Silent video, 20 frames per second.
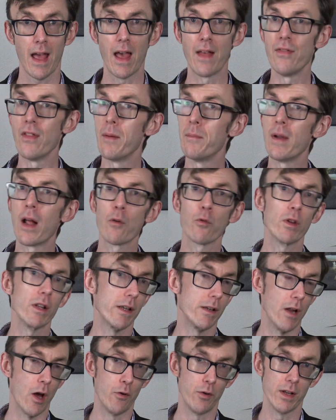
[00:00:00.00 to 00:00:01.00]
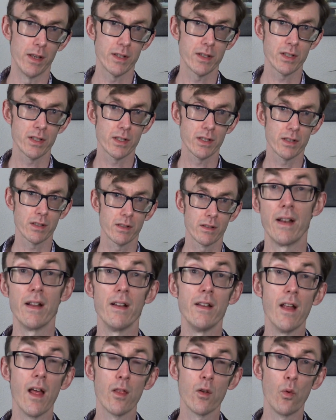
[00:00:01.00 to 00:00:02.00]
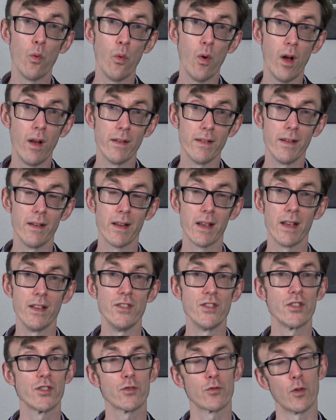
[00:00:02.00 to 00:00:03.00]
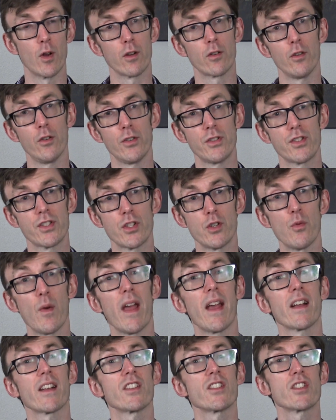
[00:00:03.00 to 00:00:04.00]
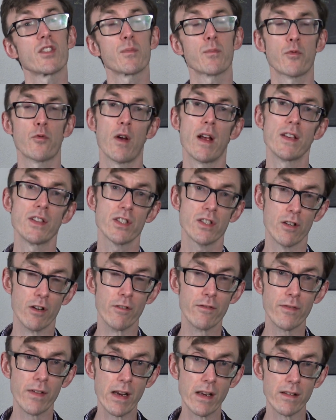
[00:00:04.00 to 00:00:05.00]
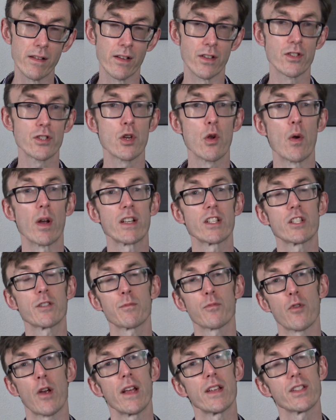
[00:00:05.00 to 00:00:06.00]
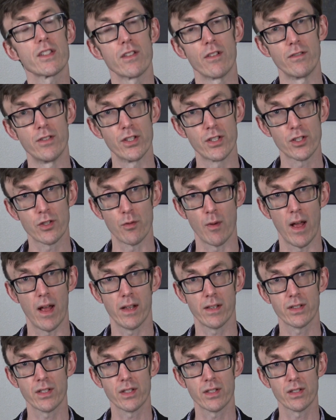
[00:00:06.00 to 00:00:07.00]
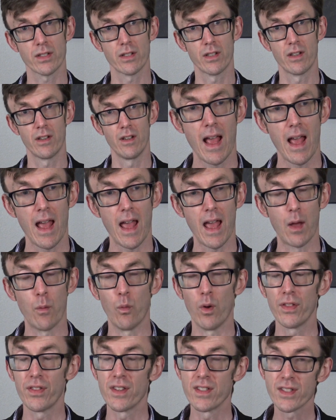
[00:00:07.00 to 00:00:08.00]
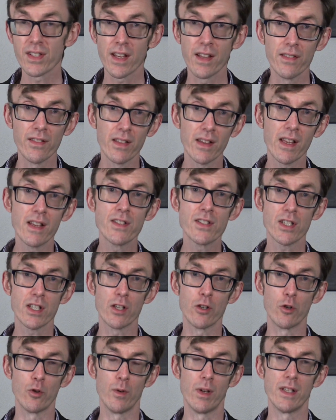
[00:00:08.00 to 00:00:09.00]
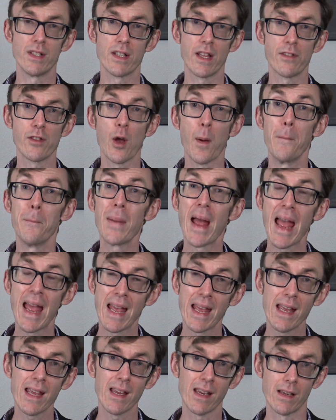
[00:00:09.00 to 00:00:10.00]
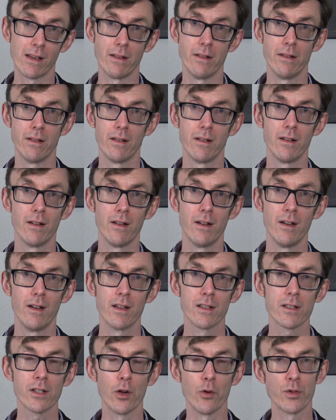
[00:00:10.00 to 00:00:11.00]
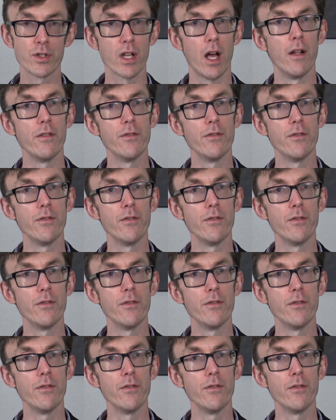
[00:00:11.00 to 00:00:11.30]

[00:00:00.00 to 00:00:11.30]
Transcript: and them not really notice. And another one is struggles to express their feelings, to express their distress. And what this can lead to is that their pain goes